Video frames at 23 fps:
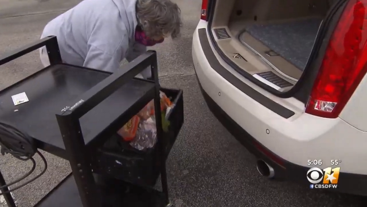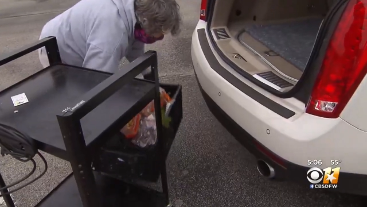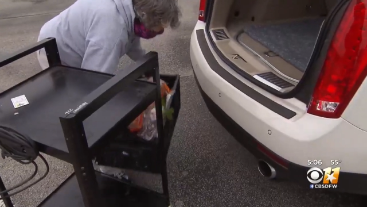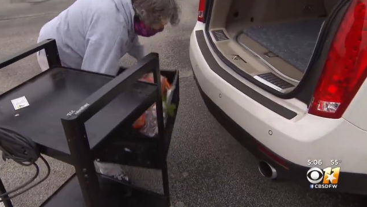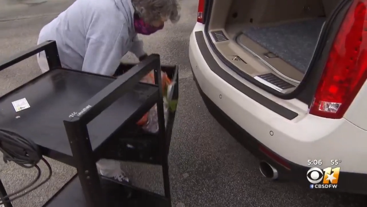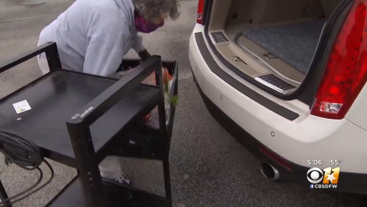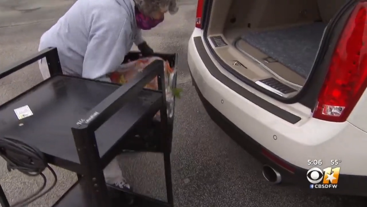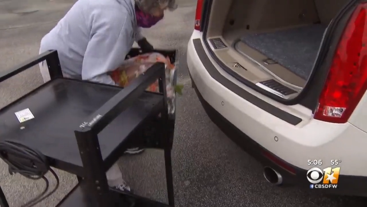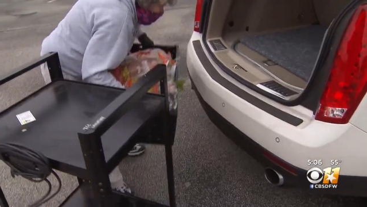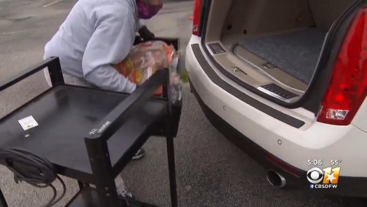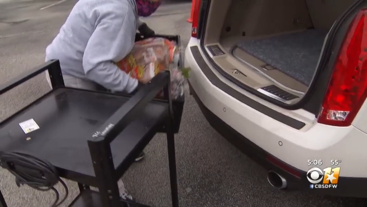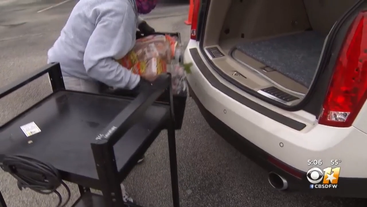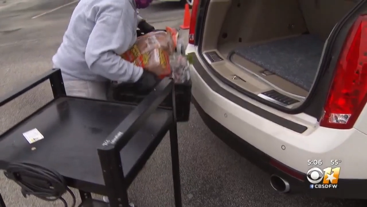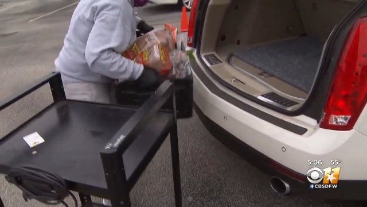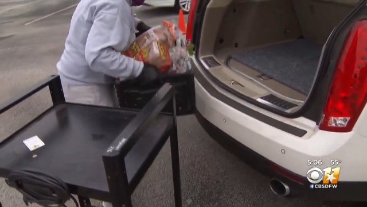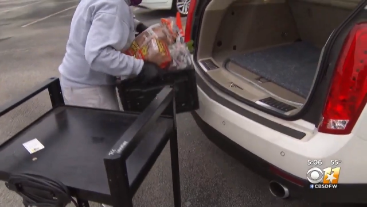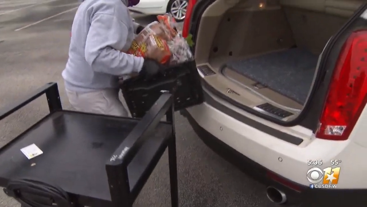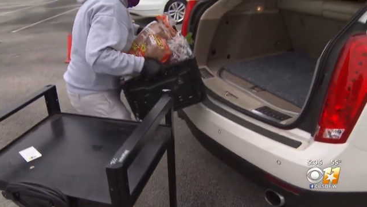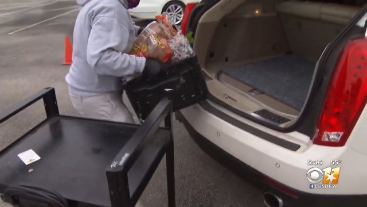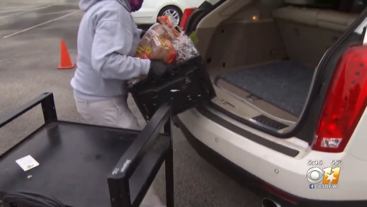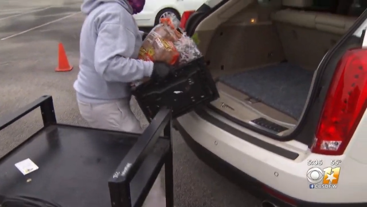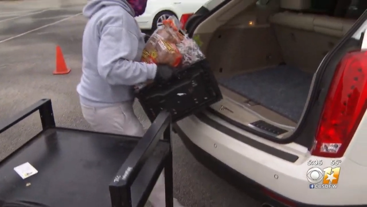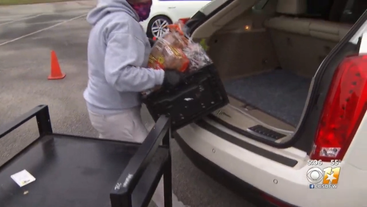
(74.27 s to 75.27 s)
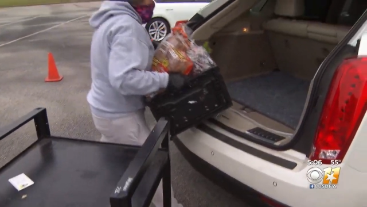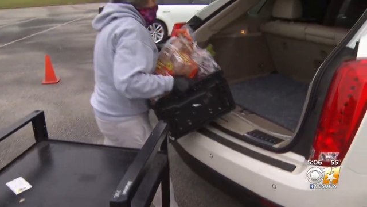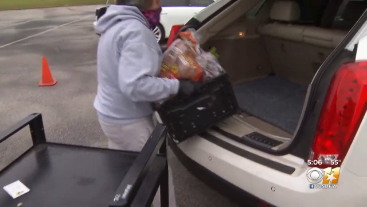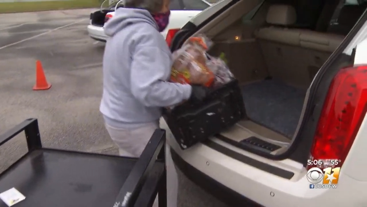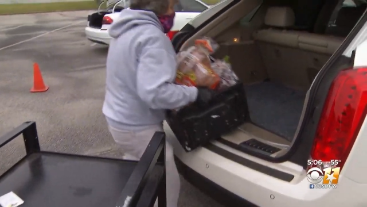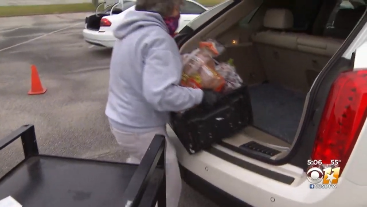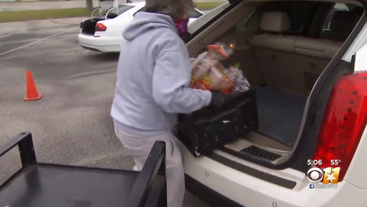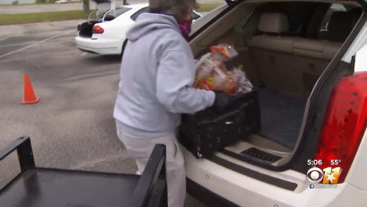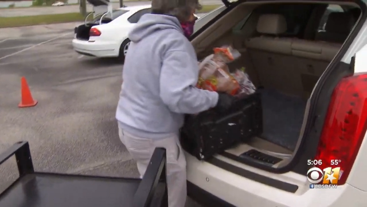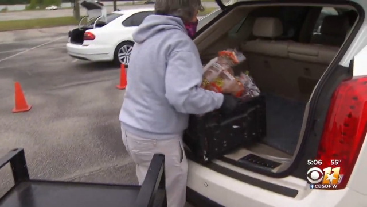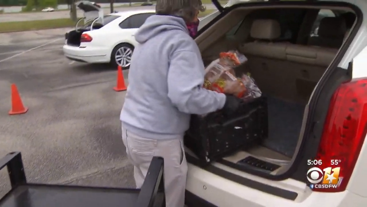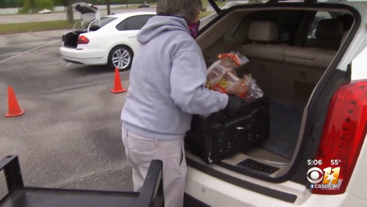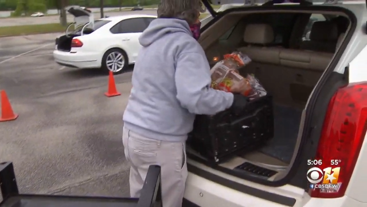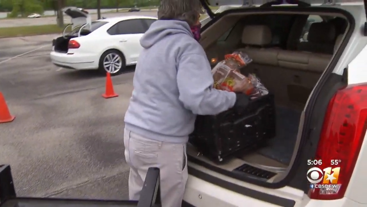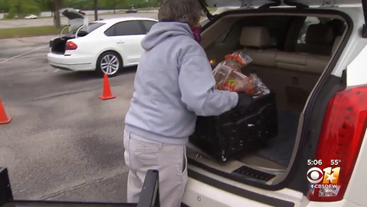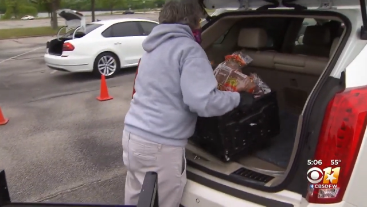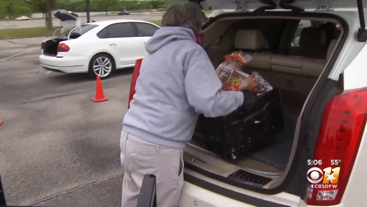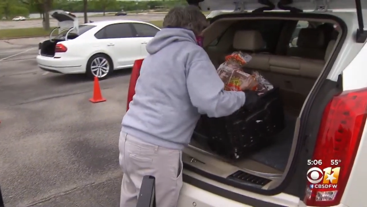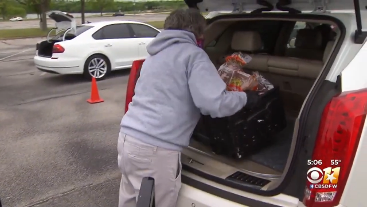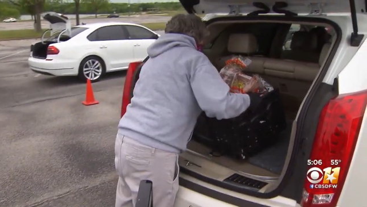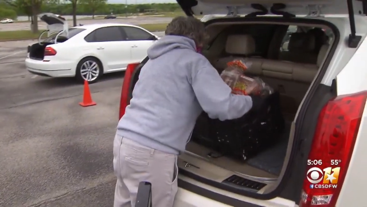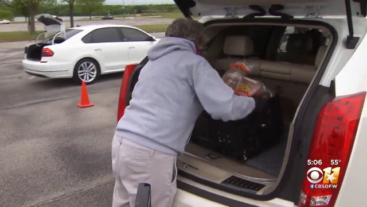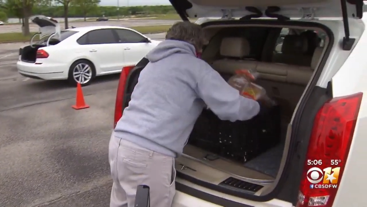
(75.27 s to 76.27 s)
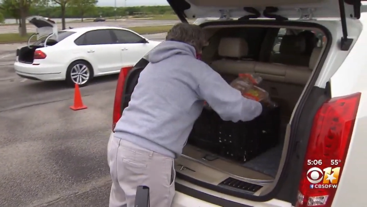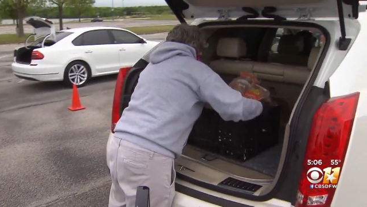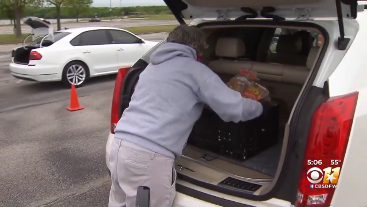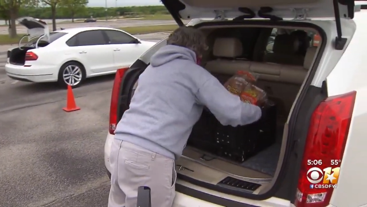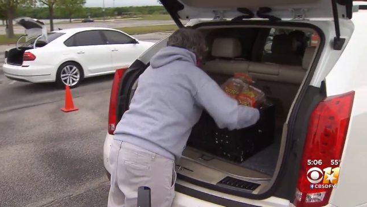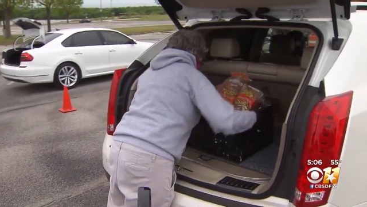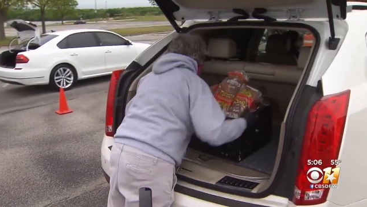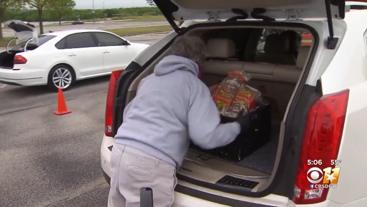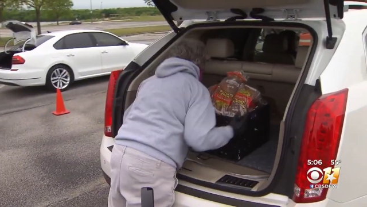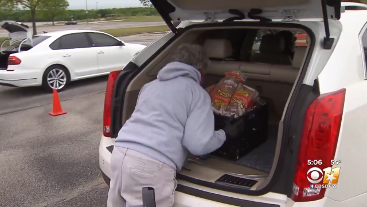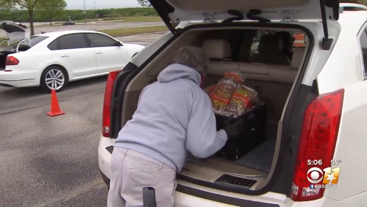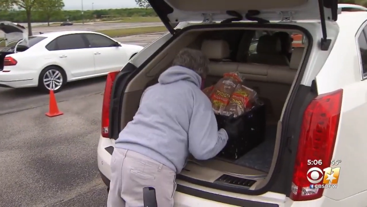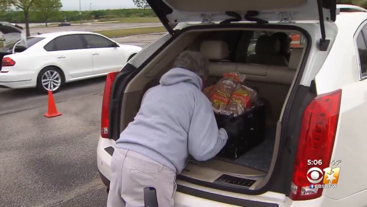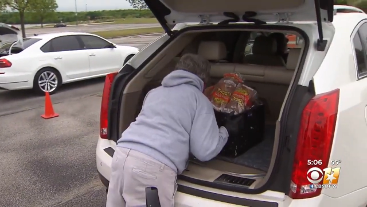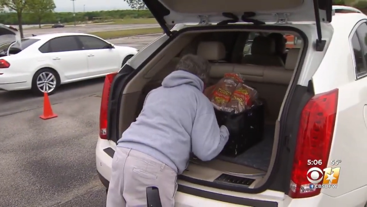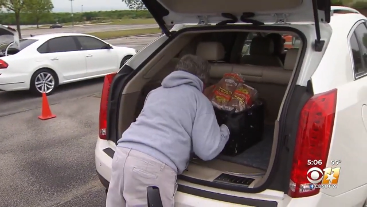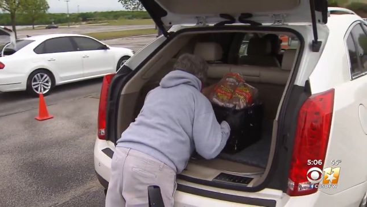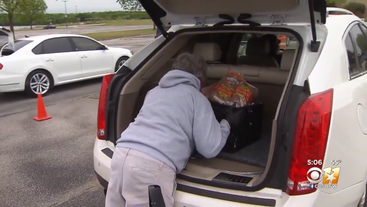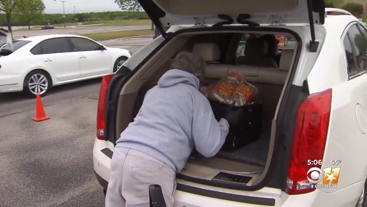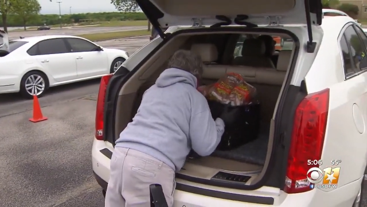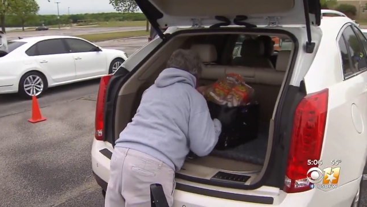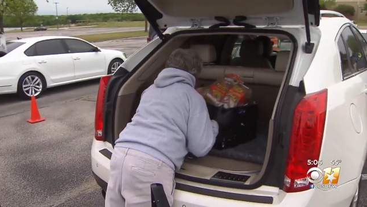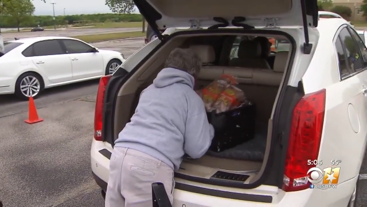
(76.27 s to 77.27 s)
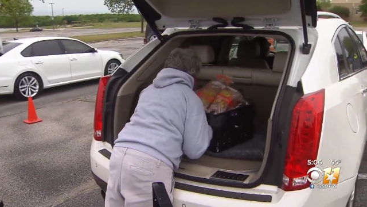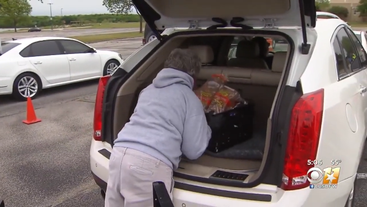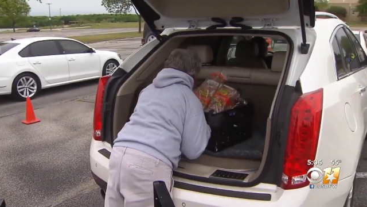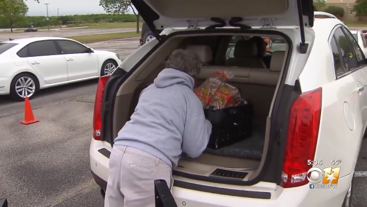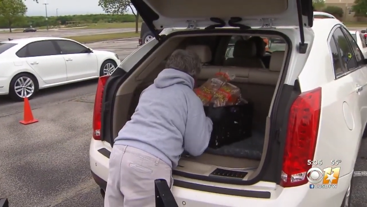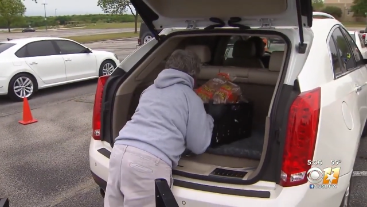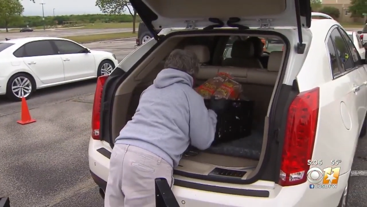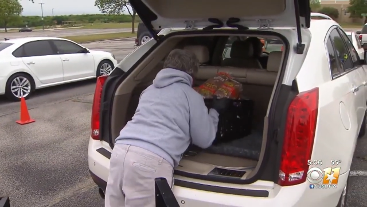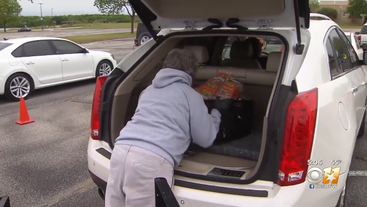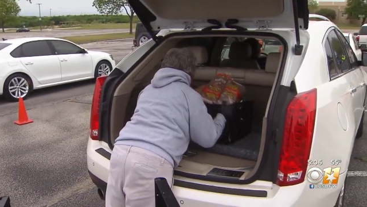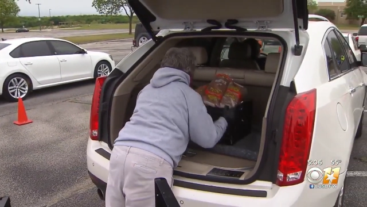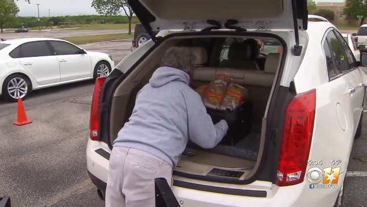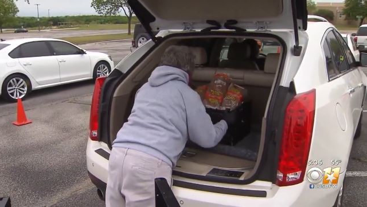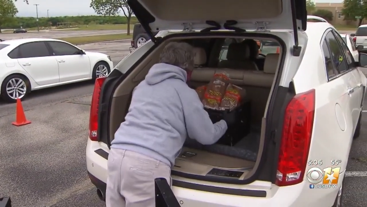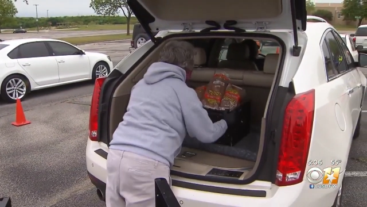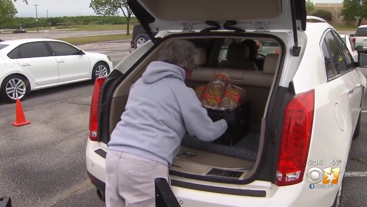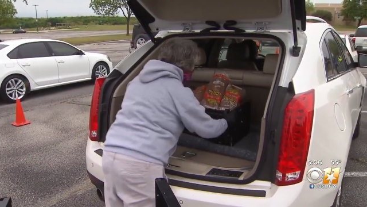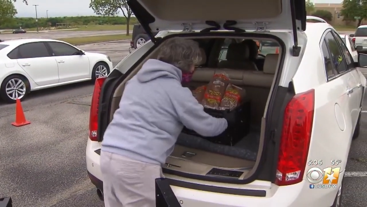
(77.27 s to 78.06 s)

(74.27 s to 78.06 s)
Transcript: (no speaker visible)